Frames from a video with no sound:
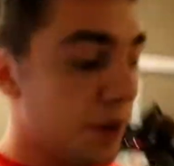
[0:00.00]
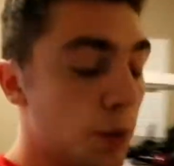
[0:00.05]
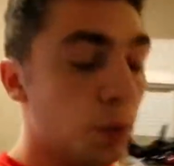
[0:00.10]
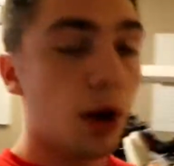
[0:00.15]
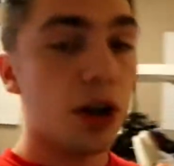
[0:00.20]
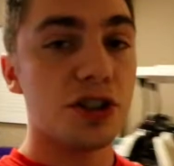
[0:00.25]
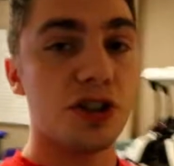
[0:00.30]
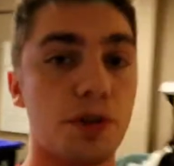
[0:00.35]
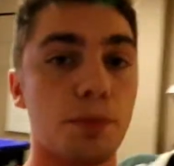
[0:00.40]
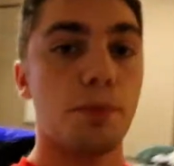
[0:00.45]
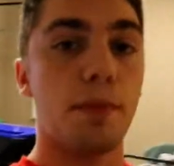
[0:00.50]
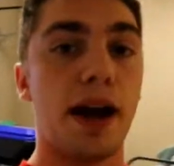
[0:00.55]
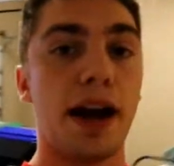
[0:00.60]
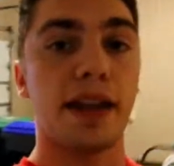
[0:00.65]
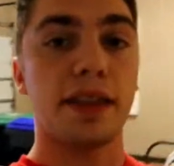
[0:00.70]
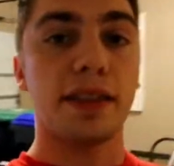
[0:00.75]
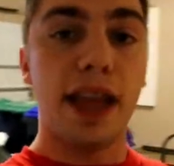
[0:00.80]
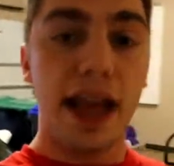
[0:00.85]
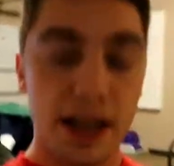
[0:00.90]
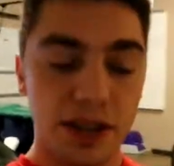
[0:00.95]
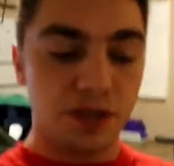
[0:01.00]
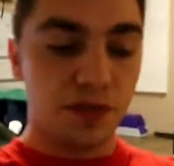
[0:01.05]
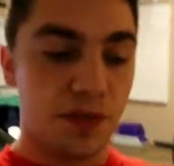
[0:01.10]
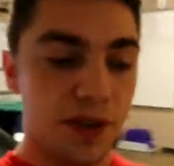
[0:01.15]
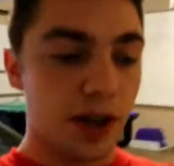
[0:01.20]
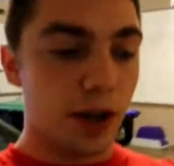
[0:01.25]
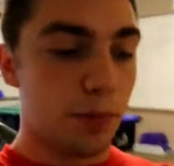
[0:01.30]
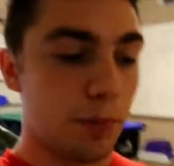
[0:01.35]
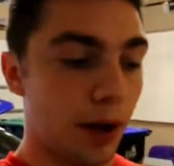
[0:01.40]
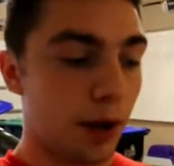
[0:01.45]
you watched my last
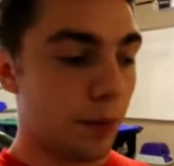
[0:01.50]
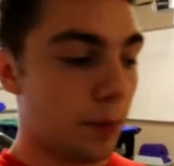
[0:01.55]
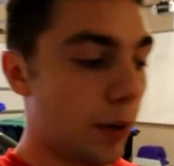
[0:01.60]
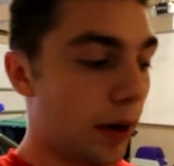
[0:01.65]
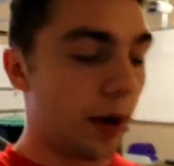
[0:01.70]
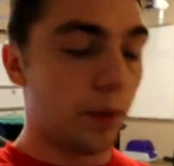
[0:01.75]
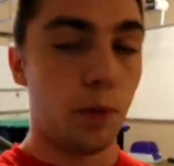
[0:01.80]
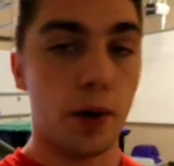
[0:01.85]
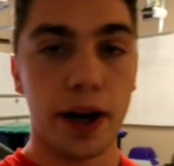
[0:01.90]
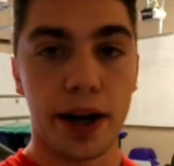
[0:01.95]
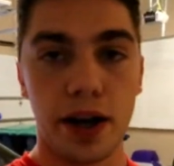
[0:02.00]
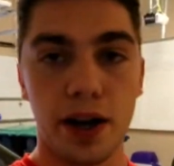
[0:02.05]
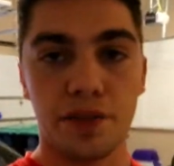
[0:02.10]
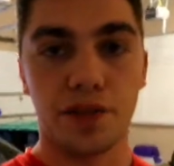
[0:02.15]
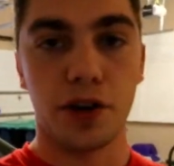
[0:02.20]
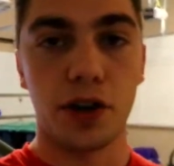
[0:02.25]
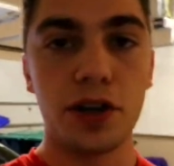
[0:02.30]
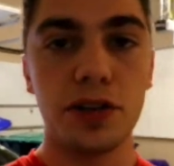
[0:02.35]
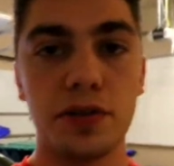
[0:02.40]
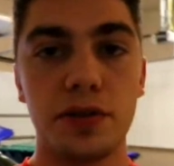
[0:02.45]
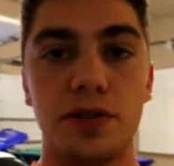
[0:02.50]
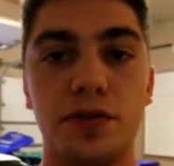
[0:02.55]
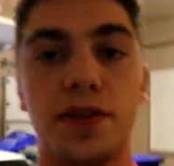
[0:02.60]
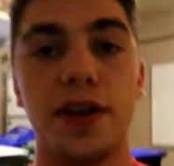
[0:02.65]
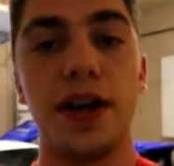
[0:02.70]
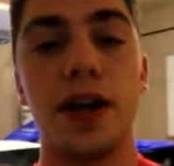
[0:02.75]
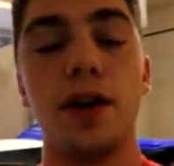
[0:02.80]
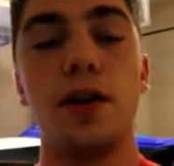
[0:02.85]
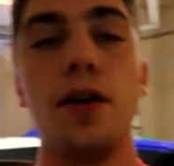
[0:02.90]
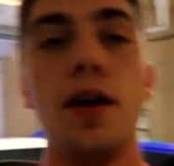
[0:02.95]
video, my what I got for Christmas
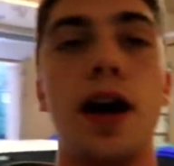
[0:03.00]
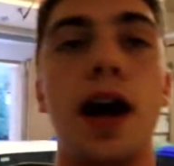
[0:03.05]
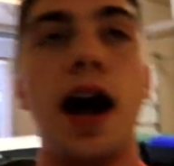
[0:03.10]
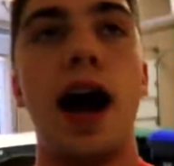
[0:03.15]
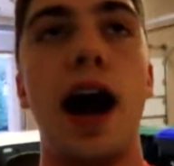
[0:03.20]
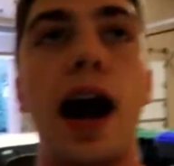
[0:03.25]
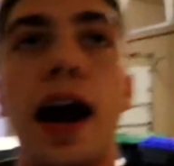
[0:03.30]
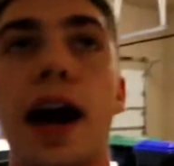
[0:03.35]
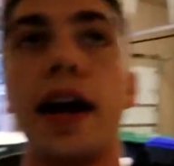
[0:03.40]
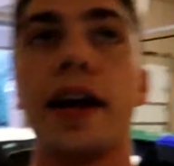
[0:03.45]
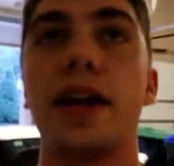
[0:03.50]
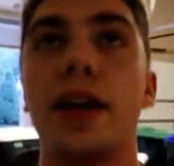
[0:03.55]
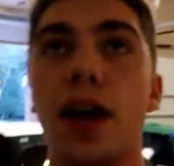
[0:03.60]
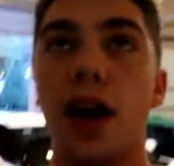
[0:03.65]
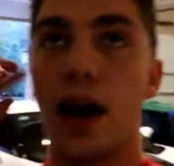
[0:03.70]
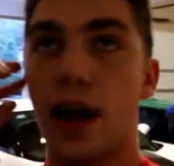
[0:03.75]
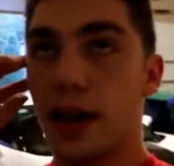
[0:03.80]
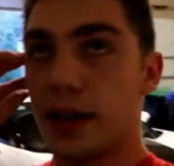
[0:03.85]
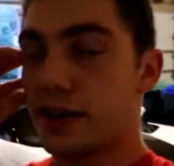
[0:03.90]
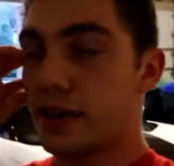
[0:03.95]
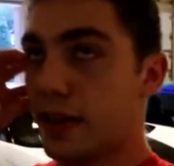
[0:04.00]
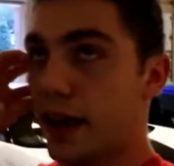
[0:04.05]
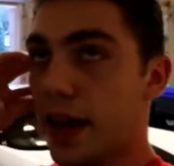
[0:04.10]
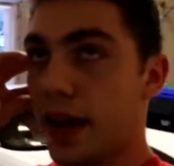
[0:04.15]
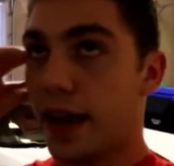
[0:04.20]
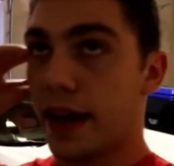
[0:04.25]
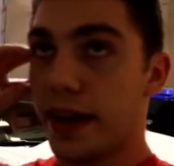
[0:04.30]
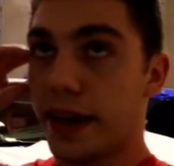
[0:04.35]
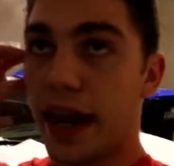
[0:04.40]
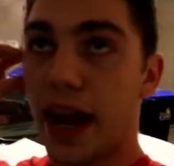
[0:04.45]
video, I got
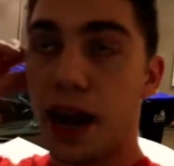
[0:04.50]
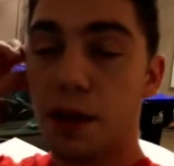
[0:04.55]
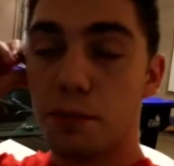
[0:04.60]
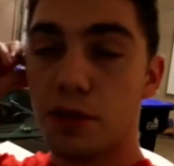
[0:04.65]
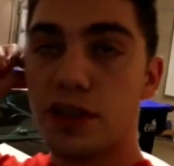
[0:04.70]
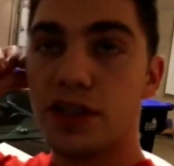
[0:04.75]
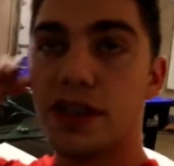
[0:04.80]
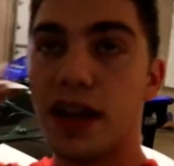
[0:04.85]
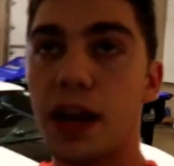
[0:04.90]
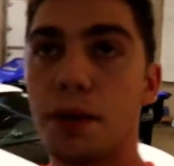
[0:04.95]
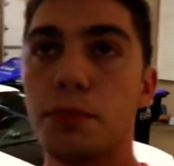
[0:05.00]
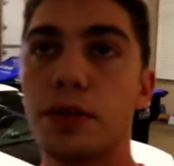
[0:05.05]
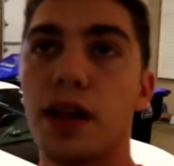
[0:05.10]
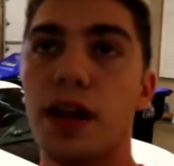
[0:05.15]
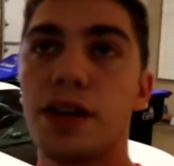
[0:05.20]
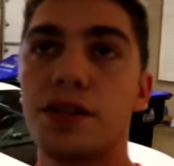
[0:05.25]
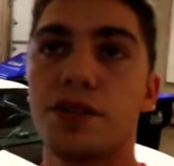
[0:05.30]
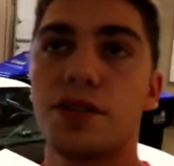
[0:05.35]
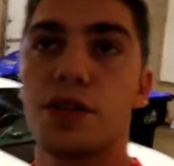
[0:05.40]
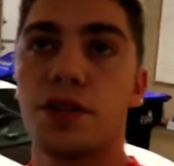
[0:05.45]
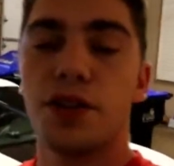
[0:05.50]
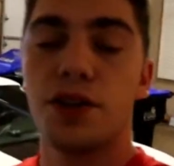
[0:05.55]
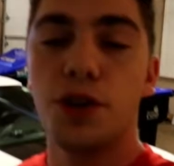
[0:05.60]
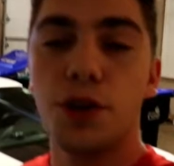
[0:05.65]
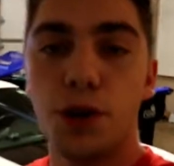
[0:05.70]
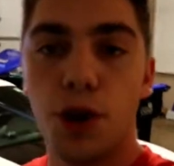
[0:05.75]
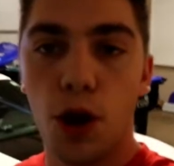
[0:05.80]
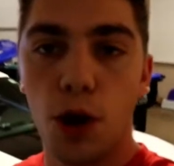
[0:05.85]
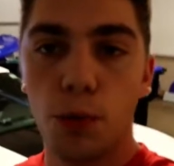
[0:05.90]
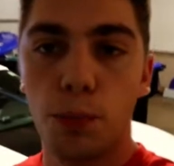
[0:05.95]
a camera stabilizer, the
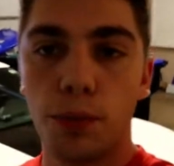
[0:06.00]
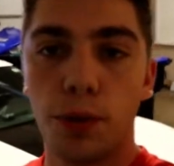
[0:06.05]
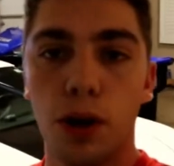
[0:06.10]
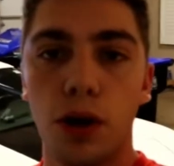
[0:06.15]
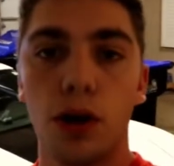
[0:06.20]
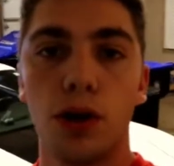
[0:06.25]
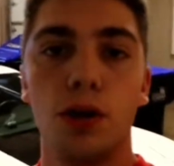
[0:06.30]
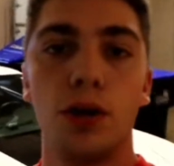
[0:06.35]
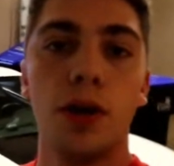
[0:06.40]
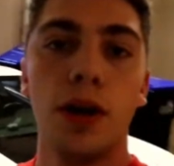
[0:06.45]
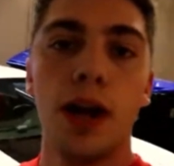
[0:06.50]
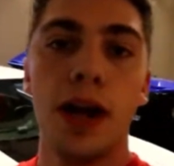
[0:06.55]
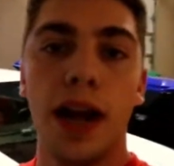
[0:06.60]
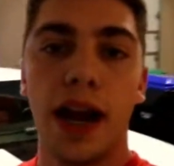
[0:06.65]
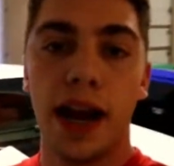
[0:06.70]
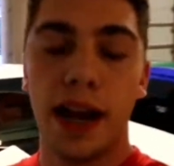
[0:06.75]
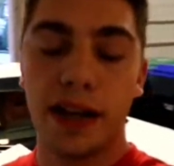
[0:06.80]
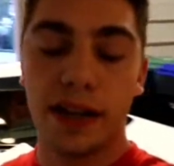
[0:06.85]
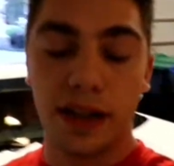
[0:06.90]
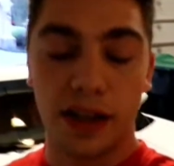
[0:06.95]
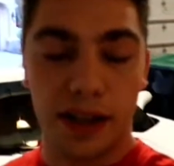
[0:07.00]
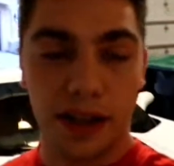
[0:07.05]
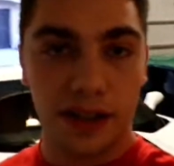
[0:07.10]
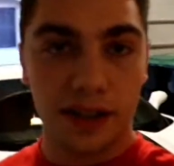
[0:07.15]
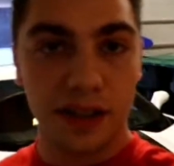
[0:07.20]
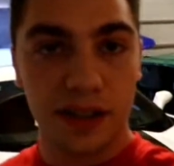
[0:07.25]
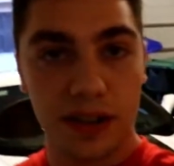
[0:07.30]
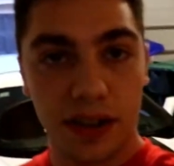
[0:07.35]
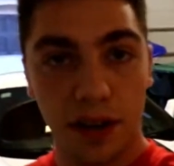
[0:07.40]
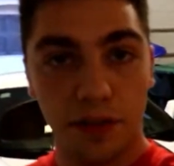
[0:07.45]
new GoPro, and uh,
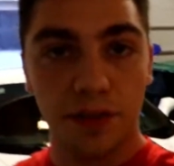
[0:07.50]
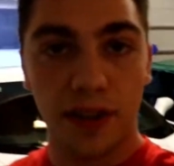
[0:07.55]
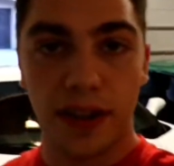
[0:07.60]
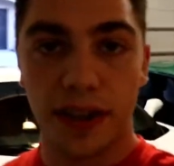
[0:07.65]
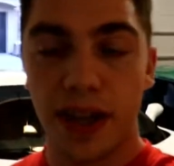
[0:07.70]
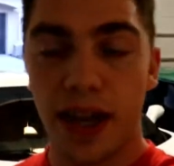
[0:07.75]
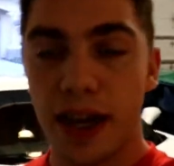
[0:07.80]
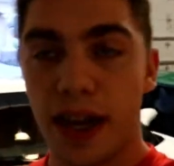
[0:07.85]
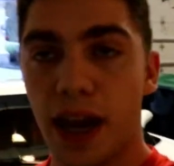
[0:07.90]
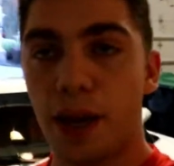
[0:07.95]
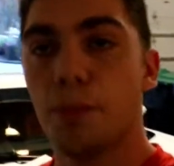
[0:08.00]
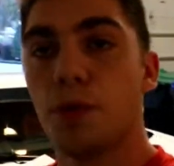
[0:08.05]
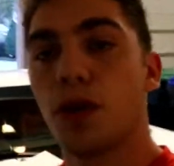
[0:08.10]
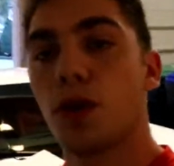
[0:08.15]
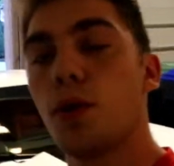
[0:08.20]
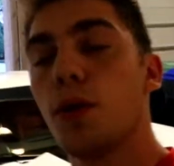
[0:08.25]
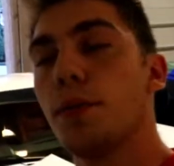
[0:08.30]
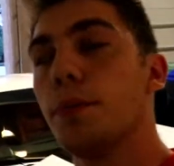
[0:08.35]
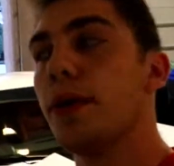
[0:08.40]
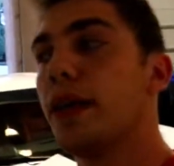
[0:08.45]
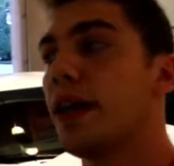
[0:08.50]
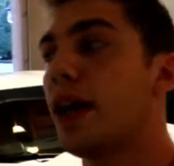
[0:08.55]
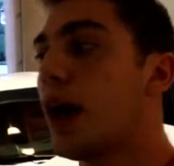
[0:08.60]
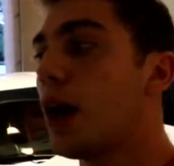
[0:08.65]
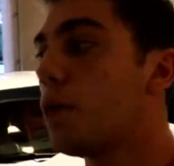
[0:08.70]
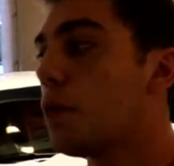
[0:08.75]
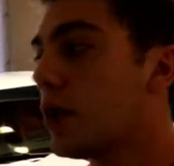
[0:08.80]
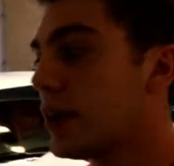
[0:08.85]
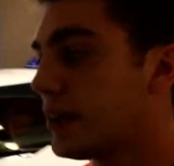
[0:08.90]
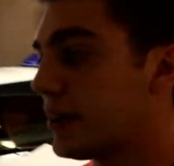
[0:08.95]
stuff like that camera equipment, and
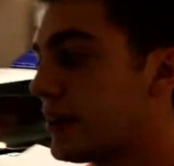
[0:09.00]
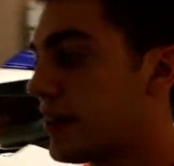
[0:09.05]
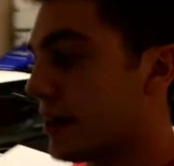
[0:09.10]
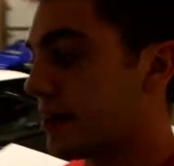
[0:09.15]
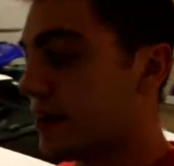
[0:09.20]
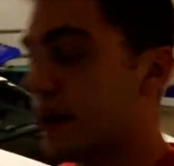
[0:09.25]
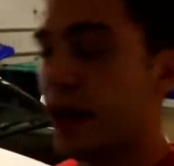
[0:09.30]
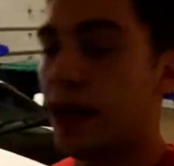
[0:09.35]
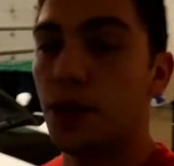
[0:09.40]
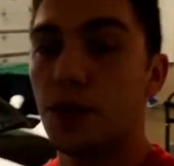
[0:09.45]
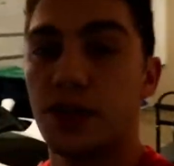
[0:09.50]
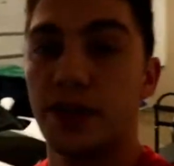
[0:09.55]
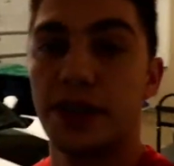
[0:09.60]
I wanted to test that out